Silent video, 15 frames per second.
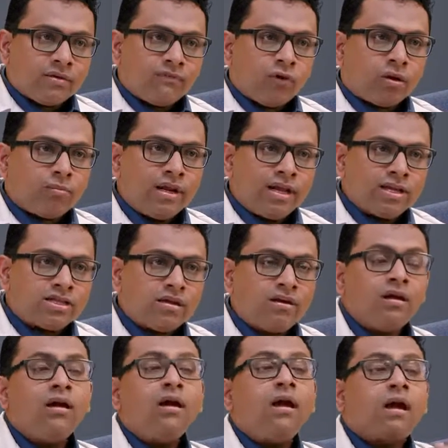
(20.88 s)
is a
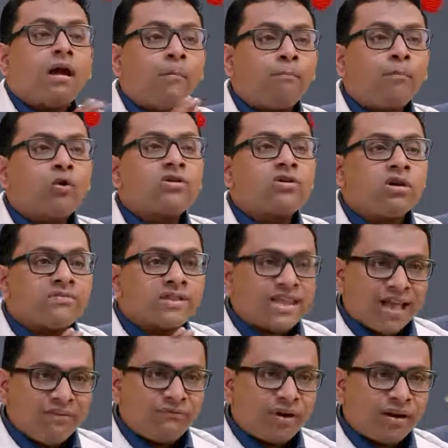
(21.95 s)
formulation composed of
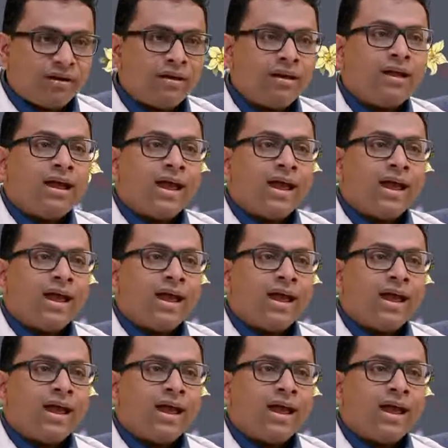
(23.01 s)
saffron